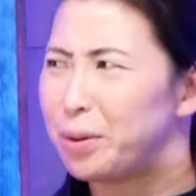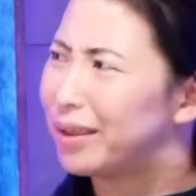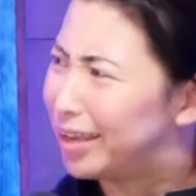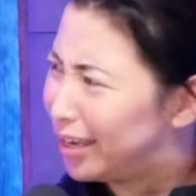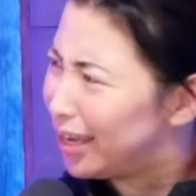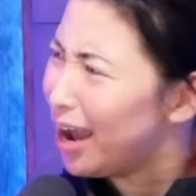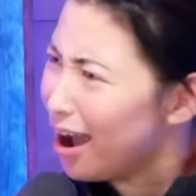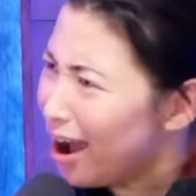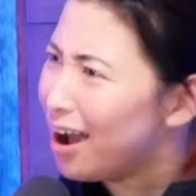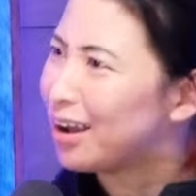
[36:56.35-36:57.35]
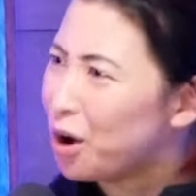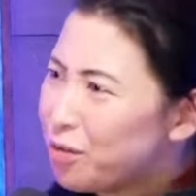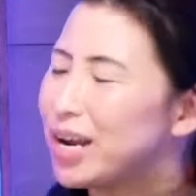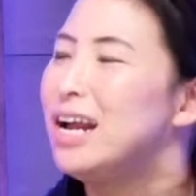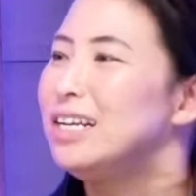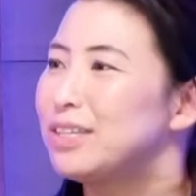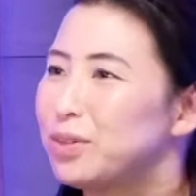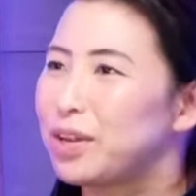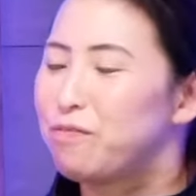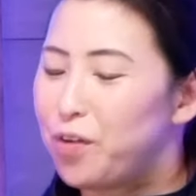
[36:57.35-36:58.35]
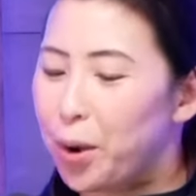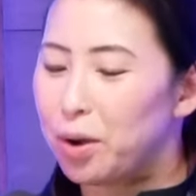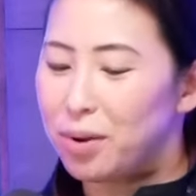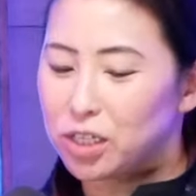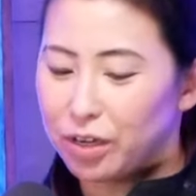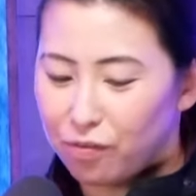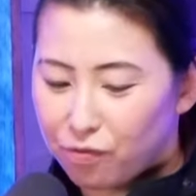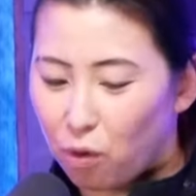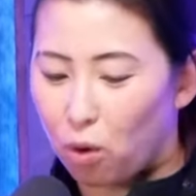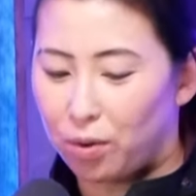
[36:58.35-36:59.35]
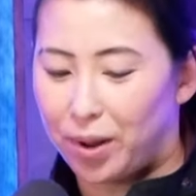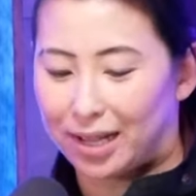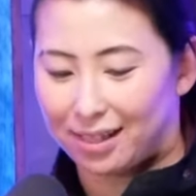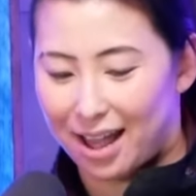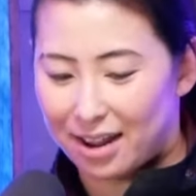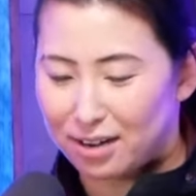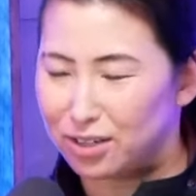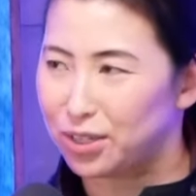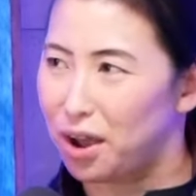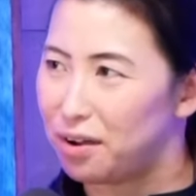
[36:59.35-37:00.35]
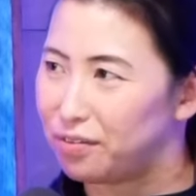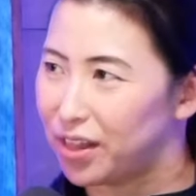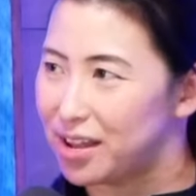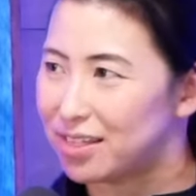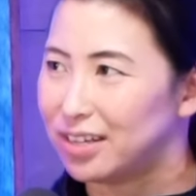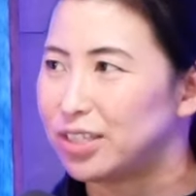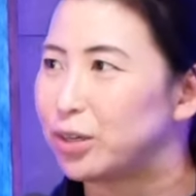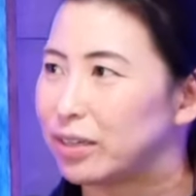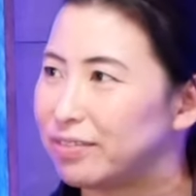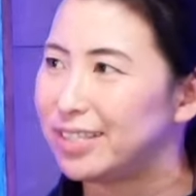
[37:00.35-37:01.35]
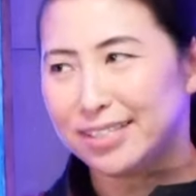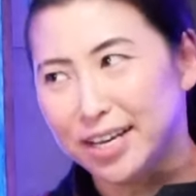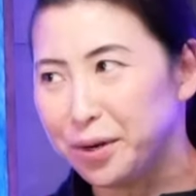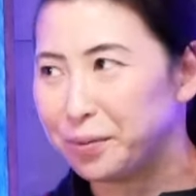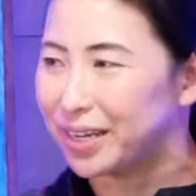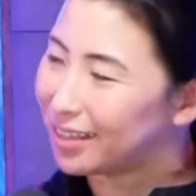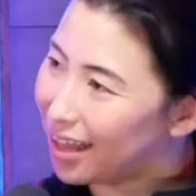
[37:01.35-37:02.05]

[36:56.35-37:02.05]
they're like, yeah, go for it. So it's like very much informed by GLaDOS of like the sort of Siri,